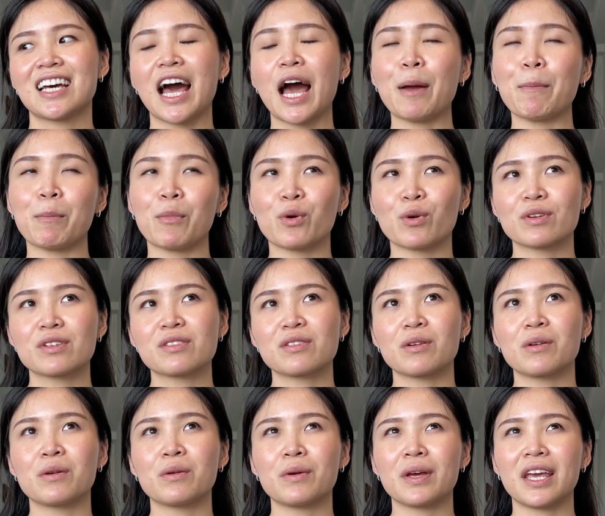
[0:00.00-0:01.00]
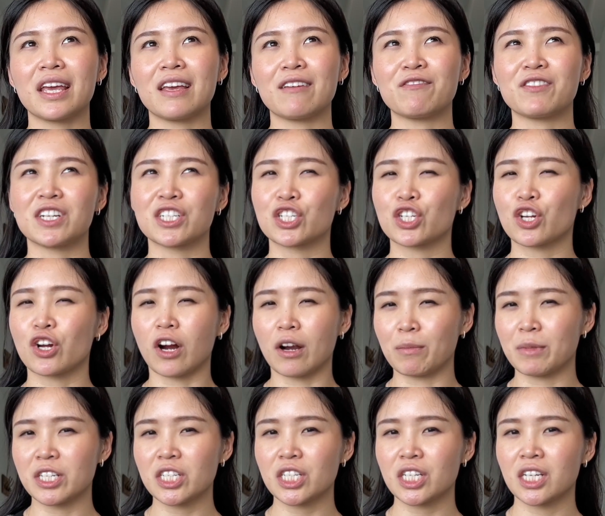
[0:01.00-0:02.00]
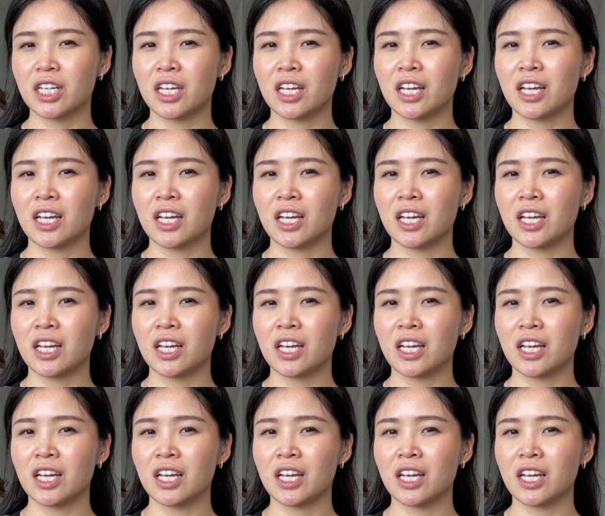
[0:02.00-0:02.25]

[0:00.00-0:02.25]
I'm more so a finished garment